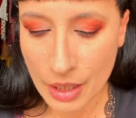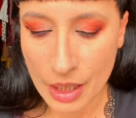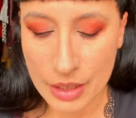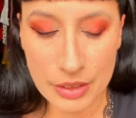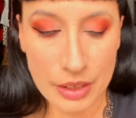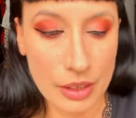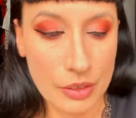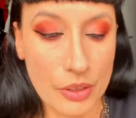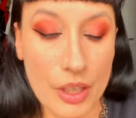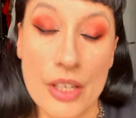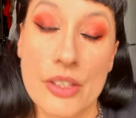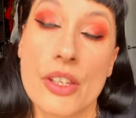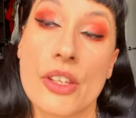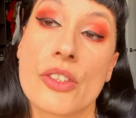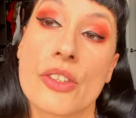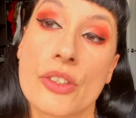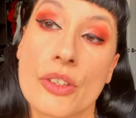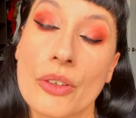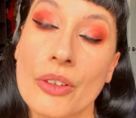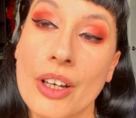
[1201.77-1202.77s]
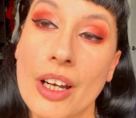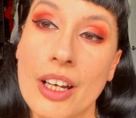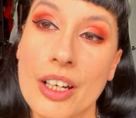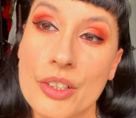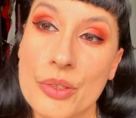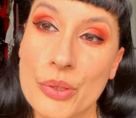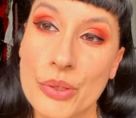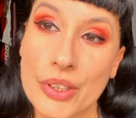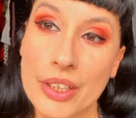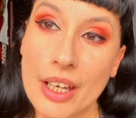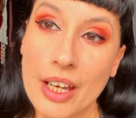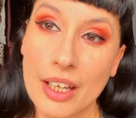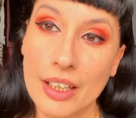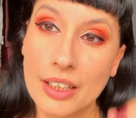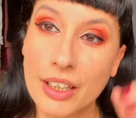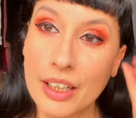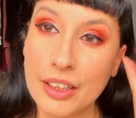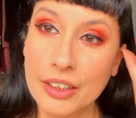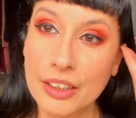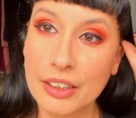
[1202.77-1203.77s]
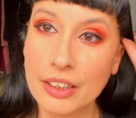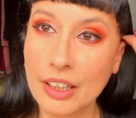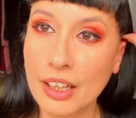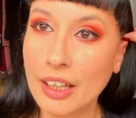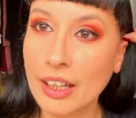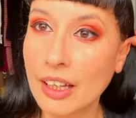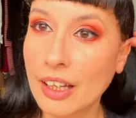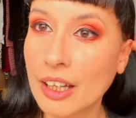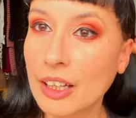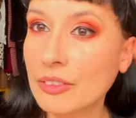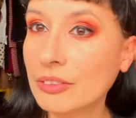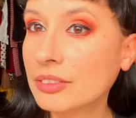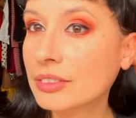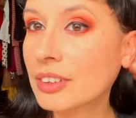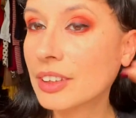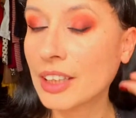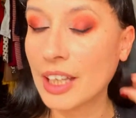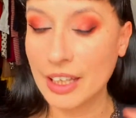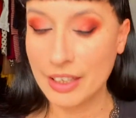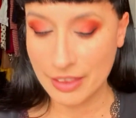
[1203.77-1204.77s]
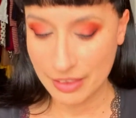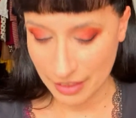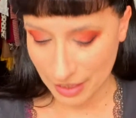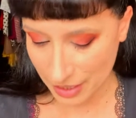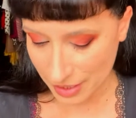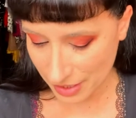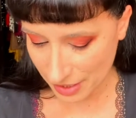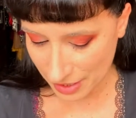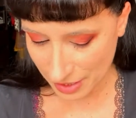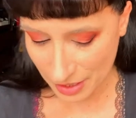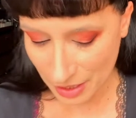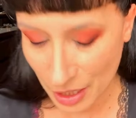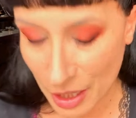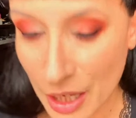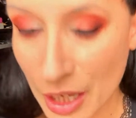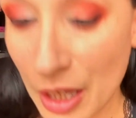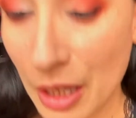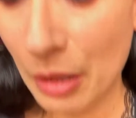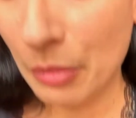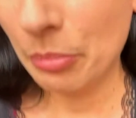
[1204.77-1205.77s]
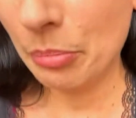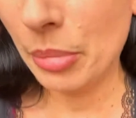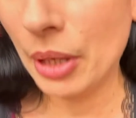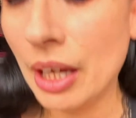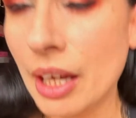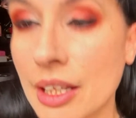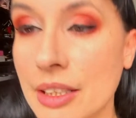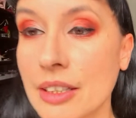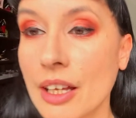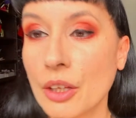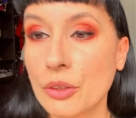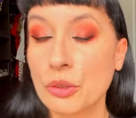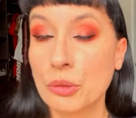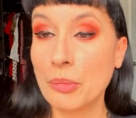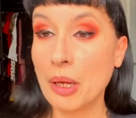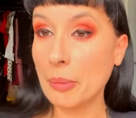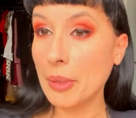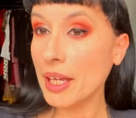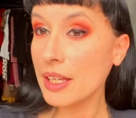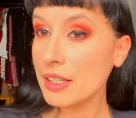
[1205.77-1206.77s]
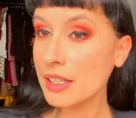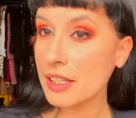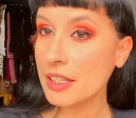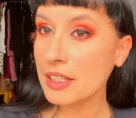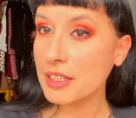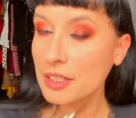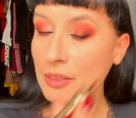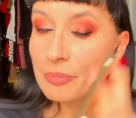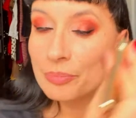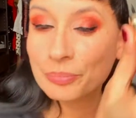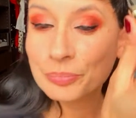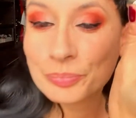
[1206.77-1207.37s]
I tell you guys, it's so hard to do eyeliner like this, but I'll do my best.